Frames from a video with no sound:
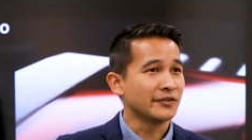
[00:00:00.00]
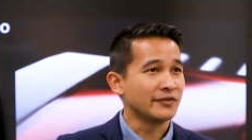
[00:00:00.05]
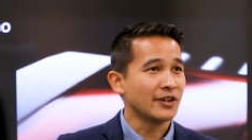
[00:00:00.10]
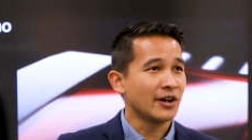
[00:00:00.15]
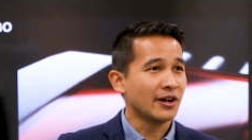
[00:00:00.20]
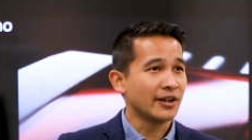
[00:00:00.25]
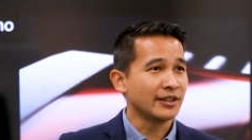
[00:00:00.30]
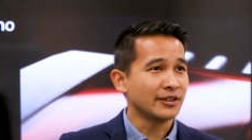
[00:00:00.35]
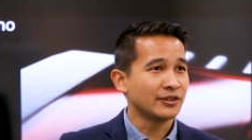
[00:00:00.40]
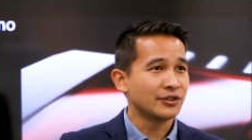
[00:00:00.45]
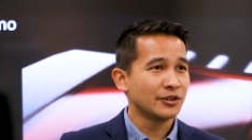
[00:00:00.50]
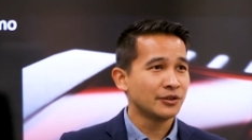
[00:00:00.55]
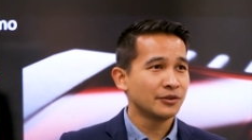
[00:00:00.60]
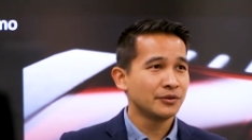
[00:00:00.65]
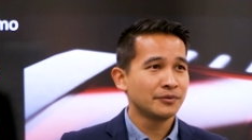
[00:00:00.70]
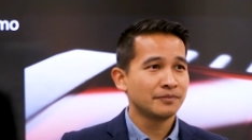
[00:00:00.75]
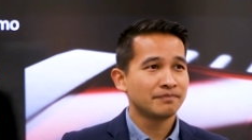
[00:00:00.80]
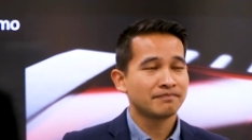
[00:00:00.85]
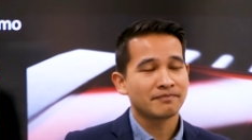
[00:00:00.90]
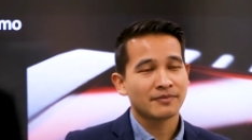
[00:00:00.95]
of DALI
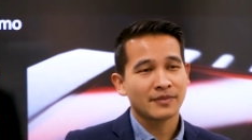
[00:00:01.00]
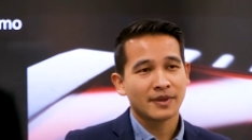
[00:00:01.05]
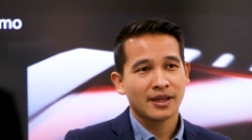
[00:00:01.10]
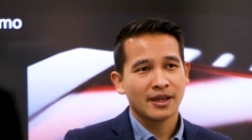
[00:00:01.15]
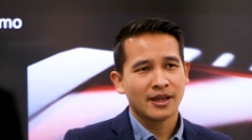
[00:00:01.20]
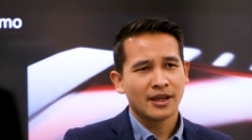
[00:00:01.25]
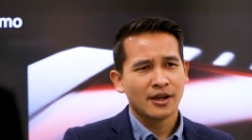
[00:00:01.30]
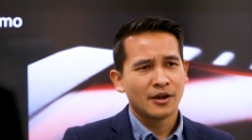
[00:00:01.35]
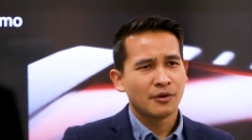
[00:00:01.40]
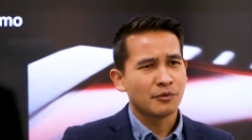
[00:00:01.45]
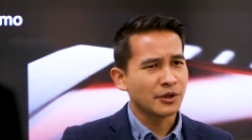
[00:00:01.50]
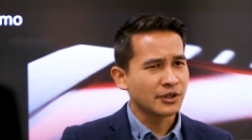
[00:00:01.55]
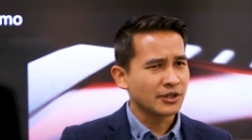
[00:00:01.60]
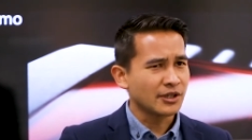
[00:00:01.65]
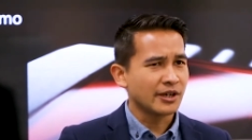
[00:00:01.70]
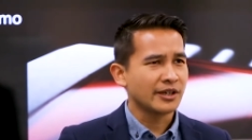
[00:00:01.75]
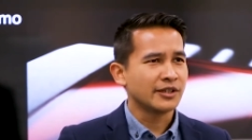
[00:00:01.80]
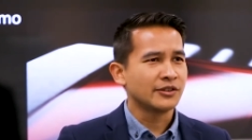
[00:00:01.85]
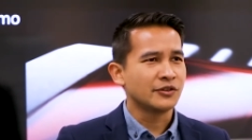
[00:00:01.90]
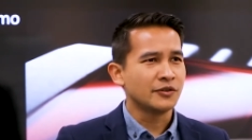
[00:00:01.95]
two, what
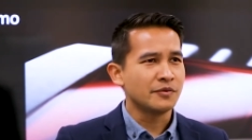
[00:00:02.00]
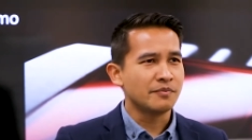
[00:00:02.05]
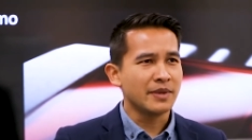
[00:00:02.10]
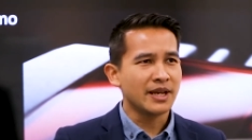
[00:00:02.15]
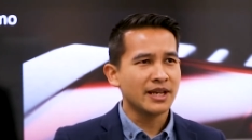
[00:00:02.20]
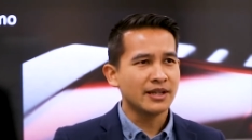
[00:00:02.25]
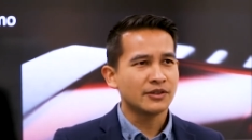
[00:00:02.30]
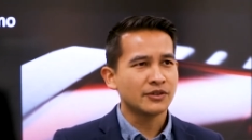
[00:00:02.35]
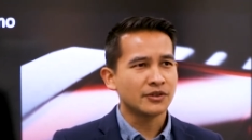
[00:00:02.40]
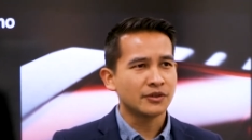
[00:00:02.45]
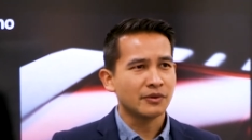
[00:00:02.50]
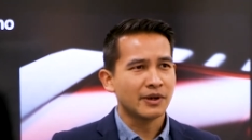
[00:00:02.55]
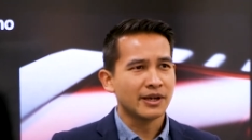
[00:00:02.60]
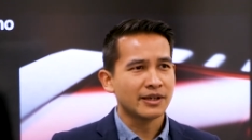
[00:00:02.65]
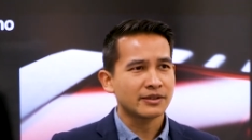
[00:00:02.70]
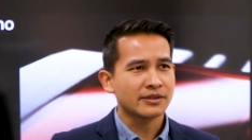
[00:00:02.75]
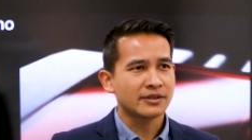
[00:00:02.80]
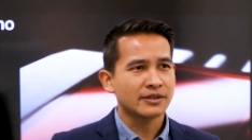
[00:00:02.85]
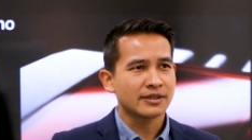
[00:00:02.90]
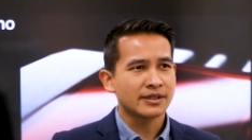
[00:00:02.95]
DALI two means to
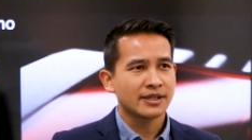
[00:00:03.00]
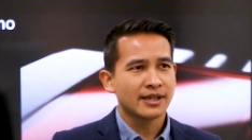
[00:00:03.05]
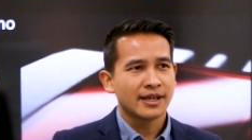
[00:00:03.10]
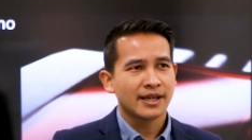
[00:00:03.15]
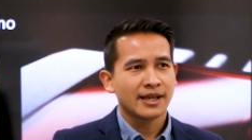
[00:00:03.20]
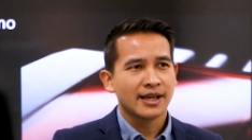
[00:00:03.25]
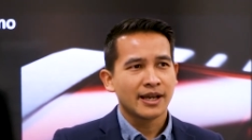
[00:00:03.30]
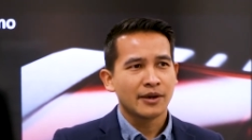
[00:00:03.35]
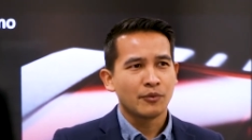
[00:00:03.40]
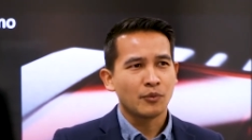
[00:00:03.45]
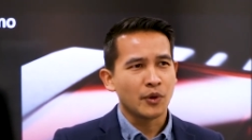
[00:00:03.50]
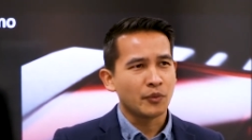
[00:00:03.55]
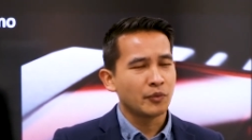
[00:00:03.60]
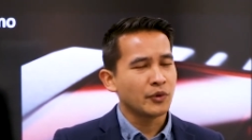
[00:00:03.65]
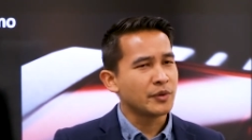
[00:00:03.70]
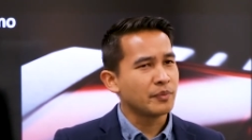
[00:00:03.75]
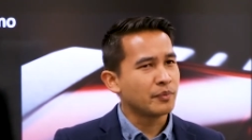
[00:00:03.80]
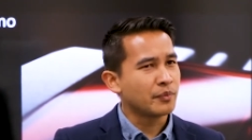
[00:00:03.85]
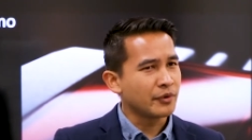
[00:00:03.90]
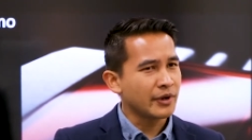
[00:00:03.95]
us, what
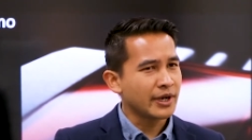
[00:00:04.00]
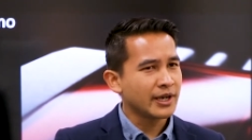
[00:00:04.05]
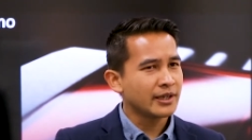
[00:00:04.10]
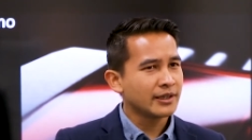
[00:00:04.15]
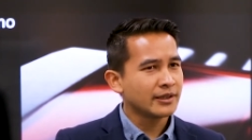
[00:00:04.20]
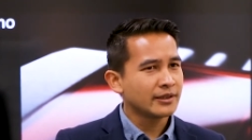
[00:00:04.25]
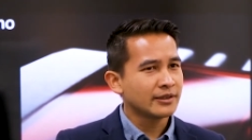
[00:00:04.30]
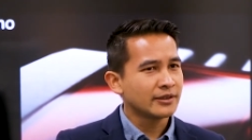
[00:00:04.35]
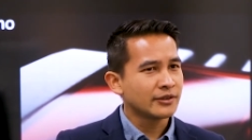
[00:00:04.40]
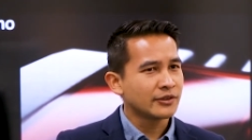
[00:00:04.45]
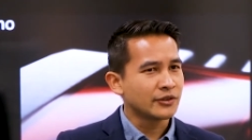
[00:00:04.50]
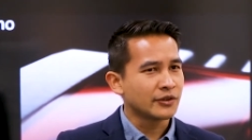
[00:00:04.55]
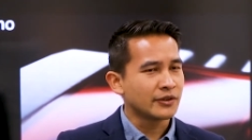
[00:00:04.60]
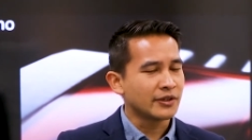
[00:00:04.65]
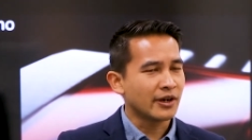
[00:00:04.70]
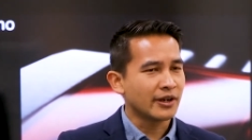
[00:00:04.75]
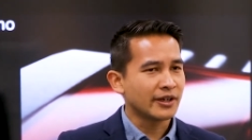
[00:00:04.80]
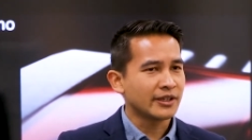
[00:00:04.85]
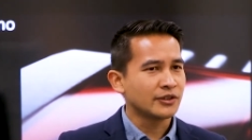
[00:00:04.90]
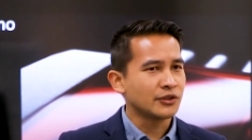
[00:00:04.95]
we bring to
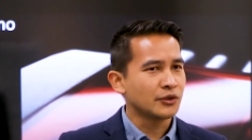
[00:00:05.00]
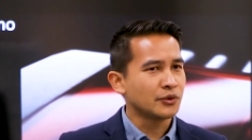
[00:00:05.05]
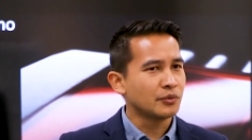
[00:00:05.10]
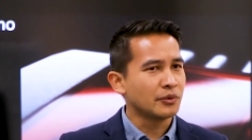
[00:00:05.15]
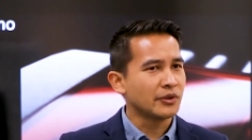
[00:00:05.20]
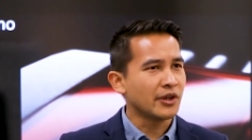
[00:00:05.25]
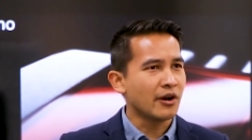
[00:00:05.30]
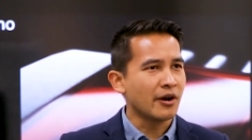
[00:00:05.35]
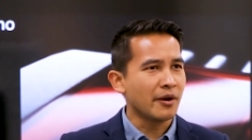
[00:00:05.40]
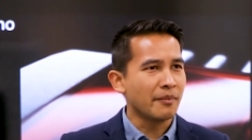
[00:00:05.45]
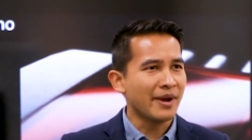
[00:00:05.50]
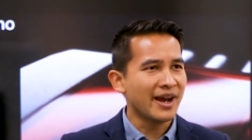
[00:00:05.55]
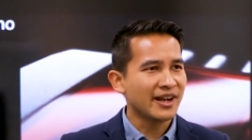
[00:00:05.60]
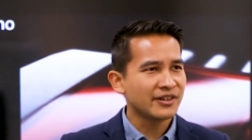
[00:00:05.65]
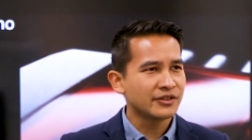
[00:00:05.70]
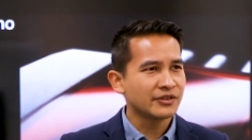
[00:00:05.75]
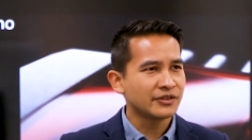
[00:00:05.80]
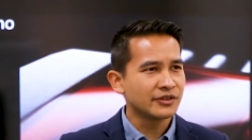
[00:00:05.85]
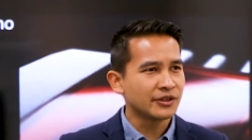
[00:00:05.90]
DALI two with our Imagine